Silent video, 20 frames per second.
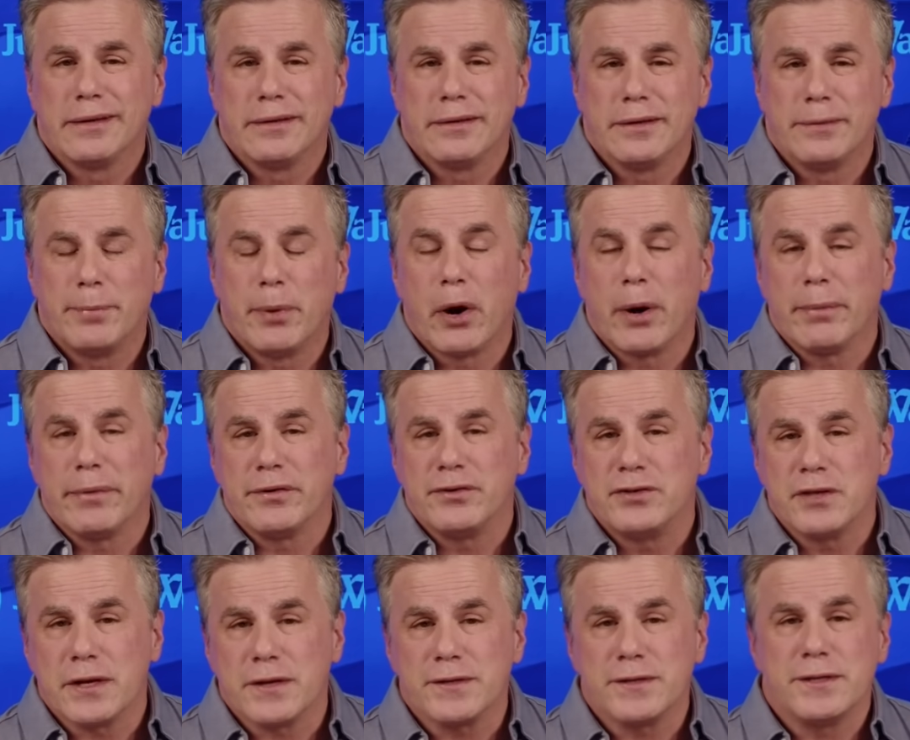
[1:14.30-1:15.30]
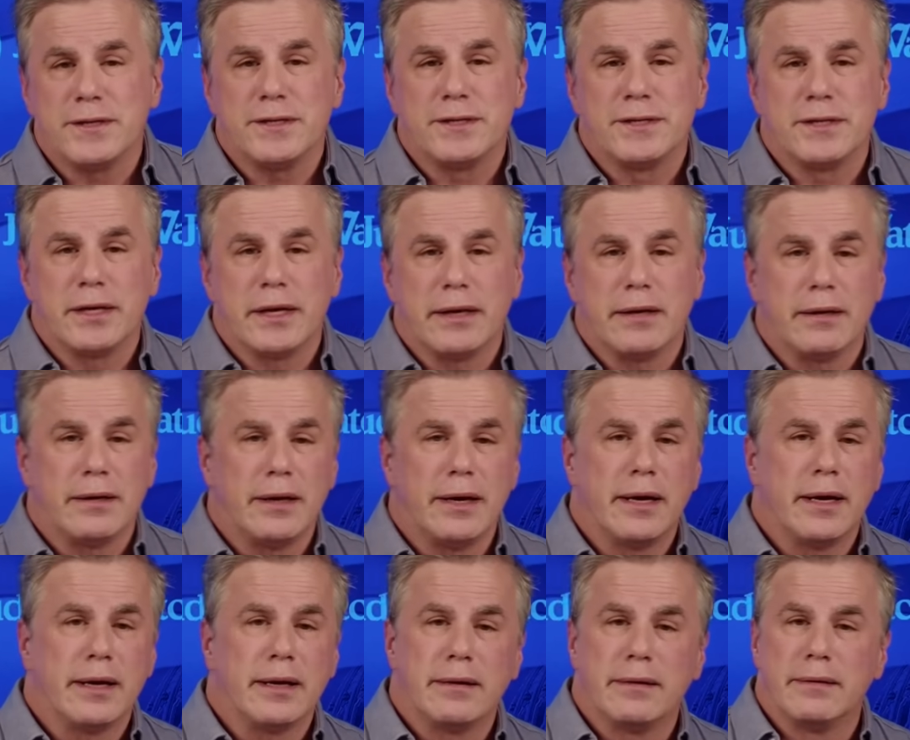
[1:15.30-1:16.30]
Department of Justice and,
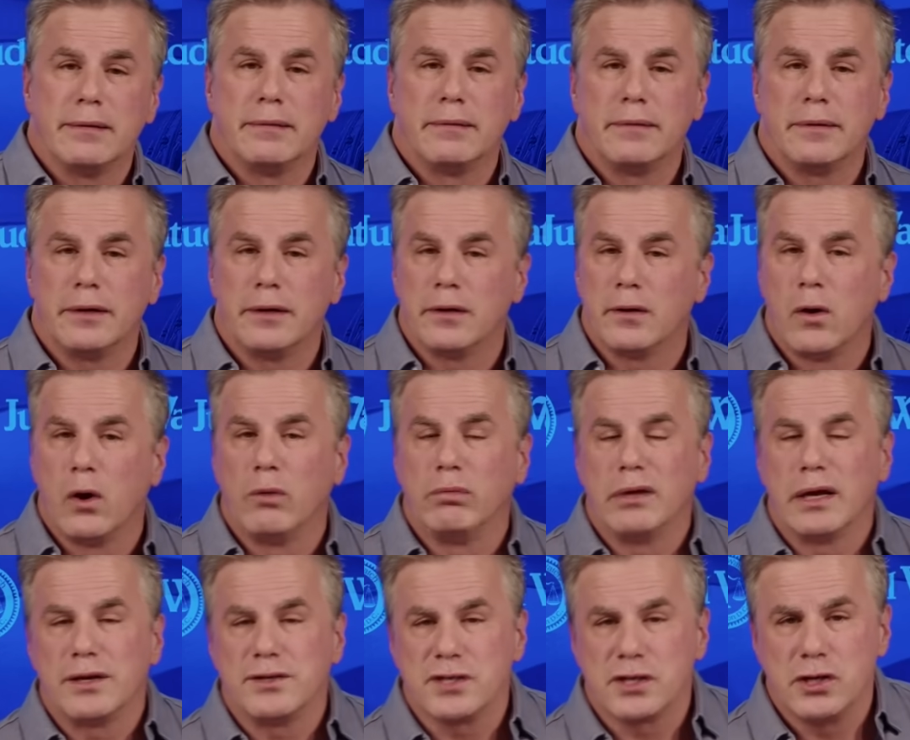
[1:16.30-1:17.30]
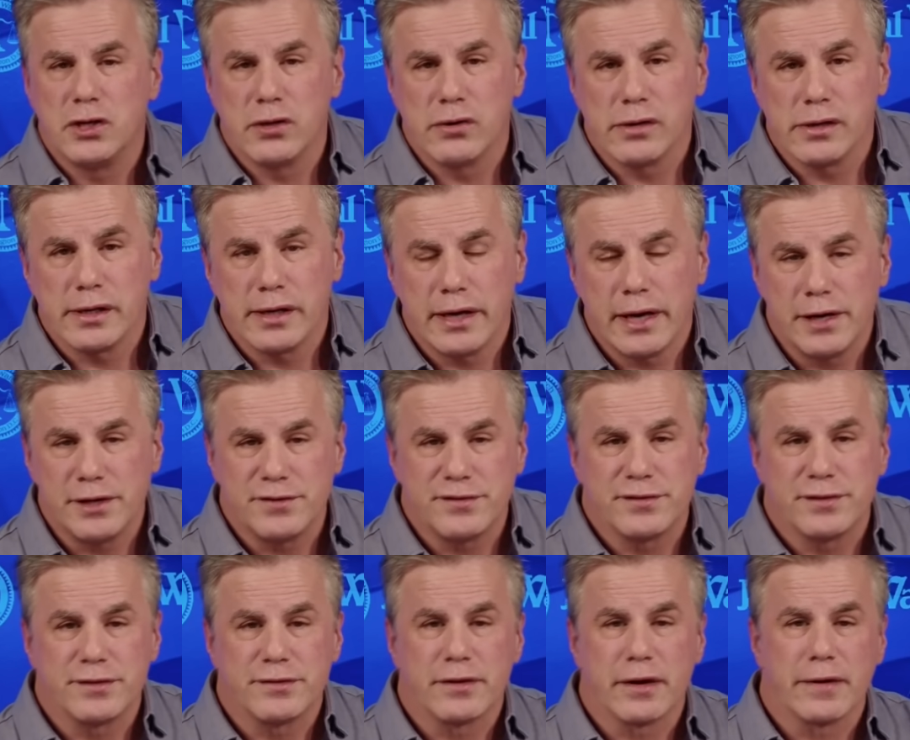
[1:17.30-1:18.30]
and you know, Homeland Security and
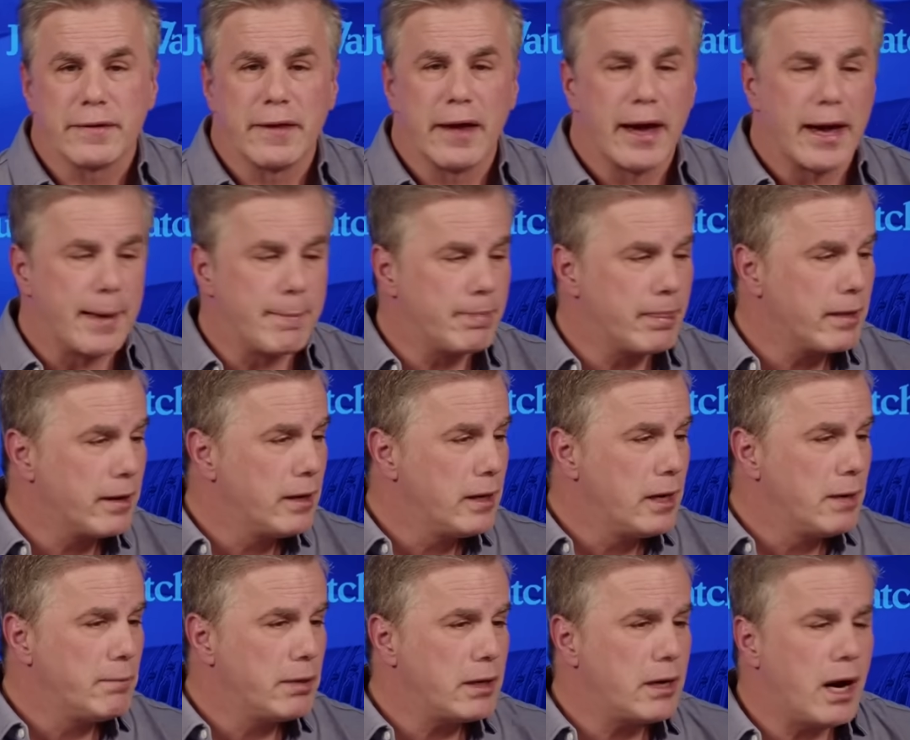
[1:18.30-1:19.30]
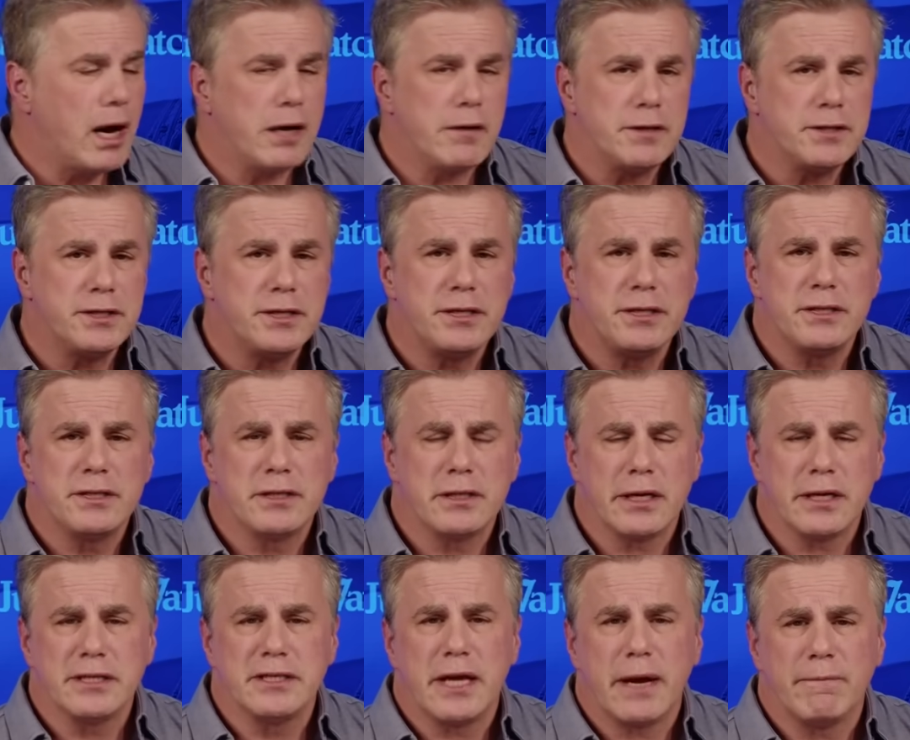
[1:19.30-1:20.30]
agencies like that. But Congress is
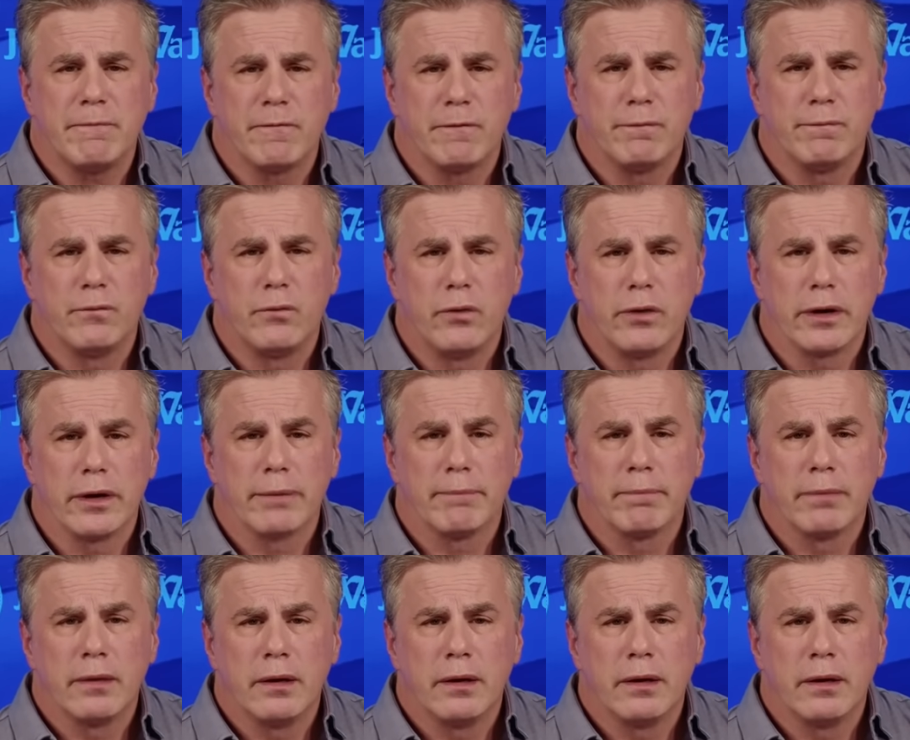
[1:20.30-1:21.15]
exempt from FOIA.